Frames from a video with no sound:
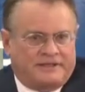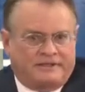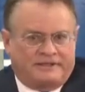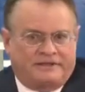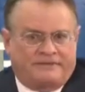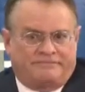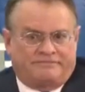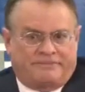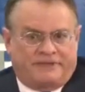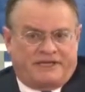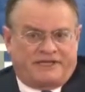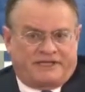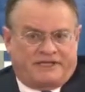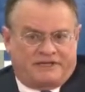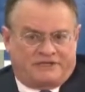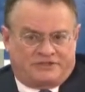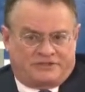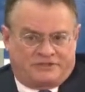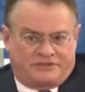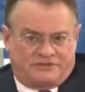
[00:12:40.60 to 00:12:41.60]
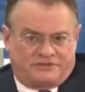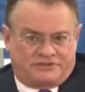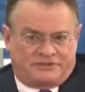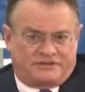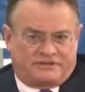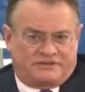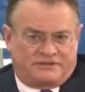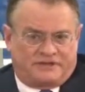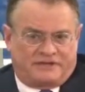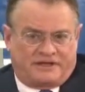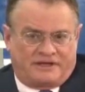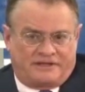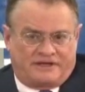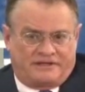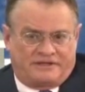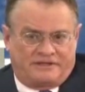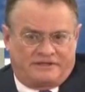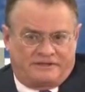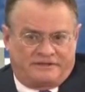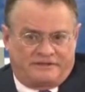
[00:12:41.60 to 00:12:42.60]
The big issues
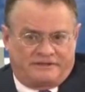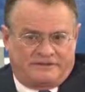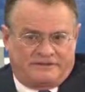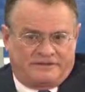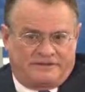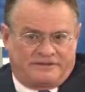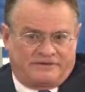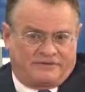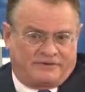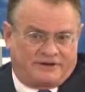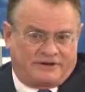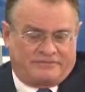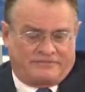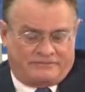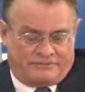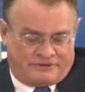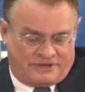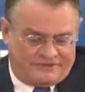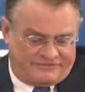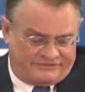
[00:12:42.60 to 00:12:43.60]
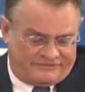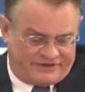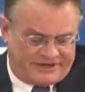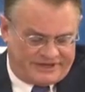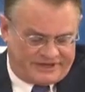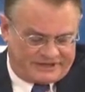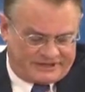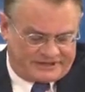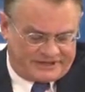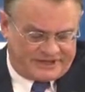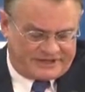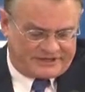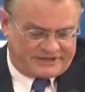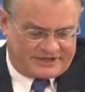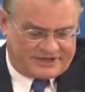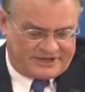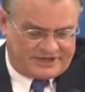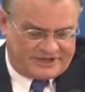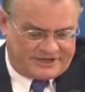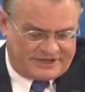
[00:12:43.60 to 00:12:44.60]
that you want to brief the next
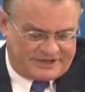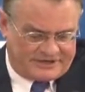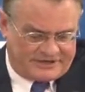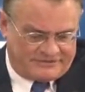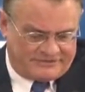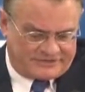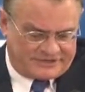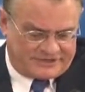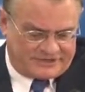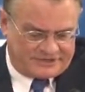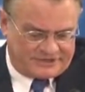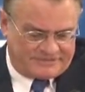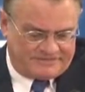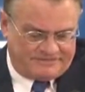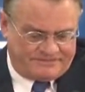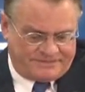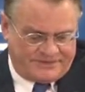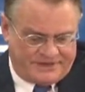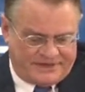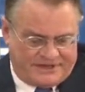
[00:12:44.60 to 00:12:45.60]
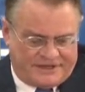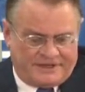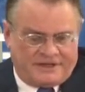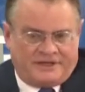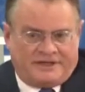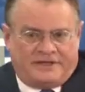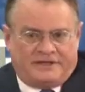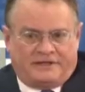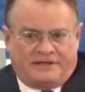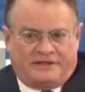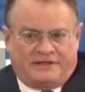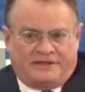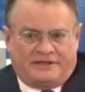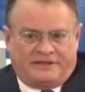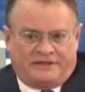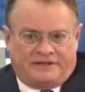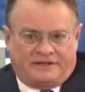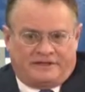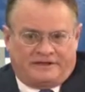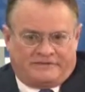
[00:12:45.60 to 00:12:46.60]
secretary on are, of course,
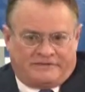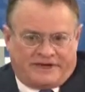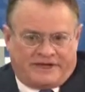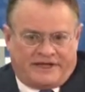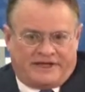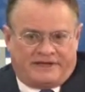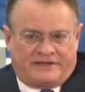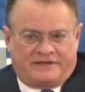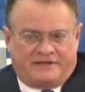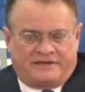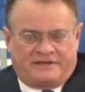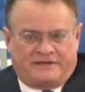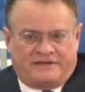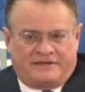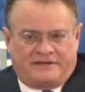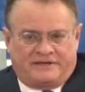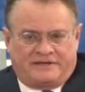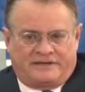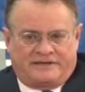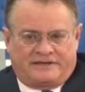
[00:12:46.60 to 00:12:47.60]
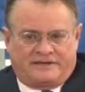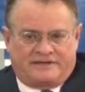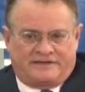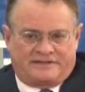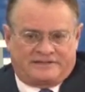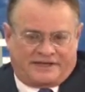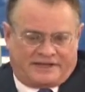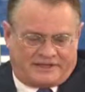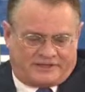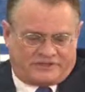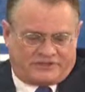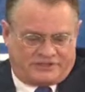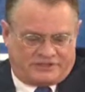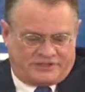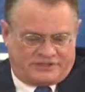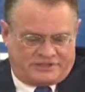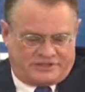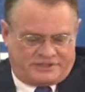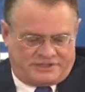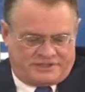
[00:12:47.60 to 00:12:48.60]
Iran,
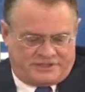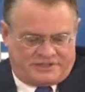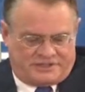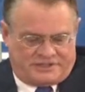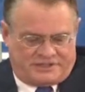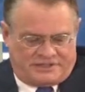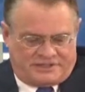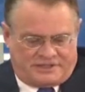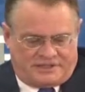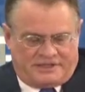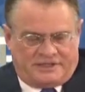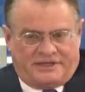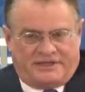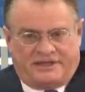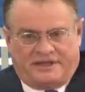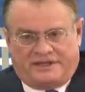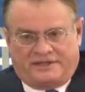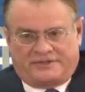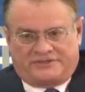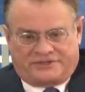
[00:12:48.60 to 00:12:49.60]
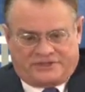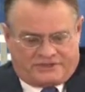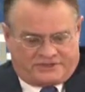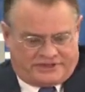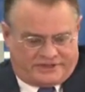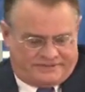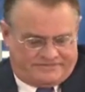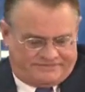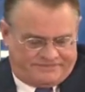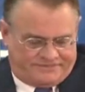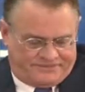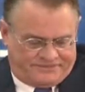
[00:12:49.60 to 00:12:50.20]
sanctions, and Syria.